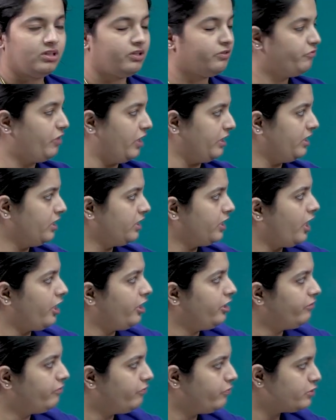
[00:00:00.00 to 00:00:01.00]
When the
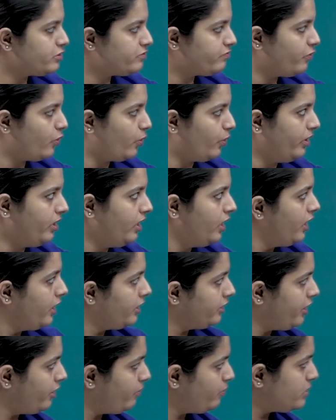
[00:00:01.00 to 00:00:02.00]
current was flowing,
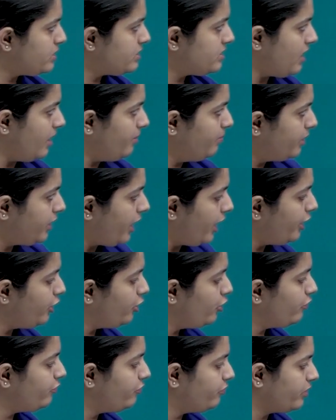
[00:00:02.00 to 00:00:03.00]
there was some
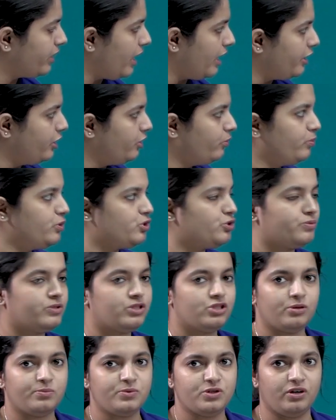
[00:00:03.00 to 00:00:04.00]
kind of current which
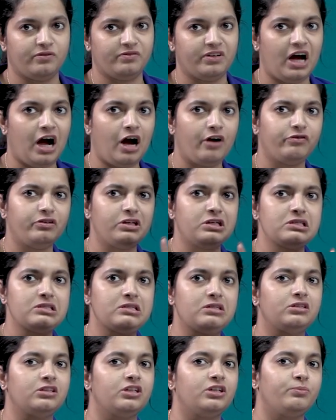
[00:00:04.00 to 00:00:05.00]
was observed. After a
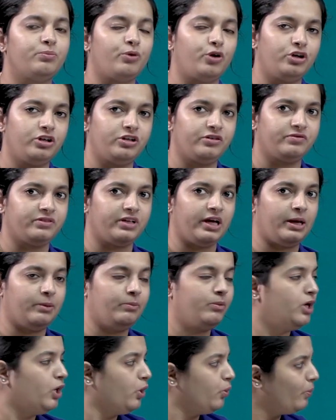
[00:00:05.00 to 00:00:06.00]
certain point of
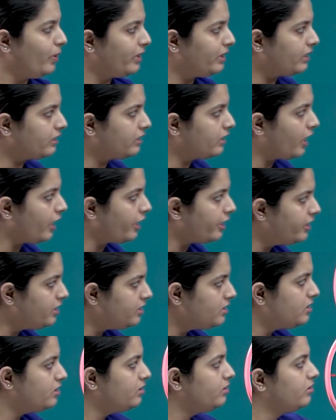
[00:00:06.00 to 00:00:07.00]
time, when the
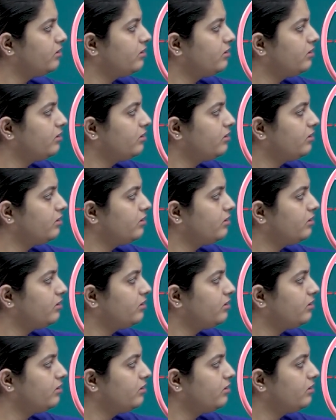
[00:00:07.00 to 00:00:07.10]
current